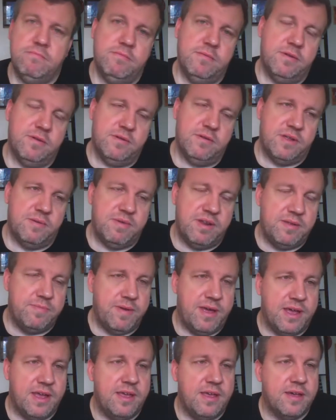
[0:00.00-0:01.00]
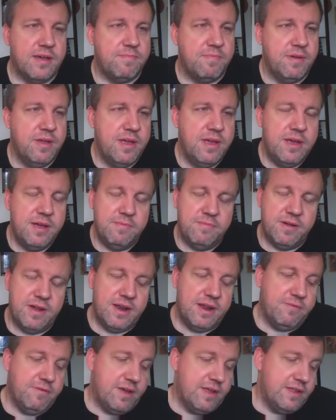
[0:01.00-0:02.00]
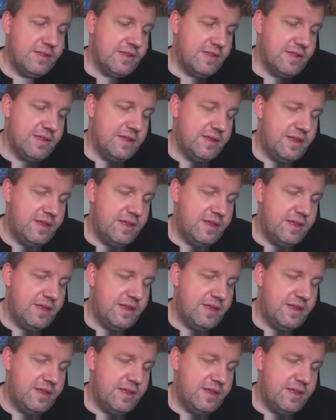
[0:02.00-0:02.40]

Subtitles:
Oh, somebody's backing up. But anyways,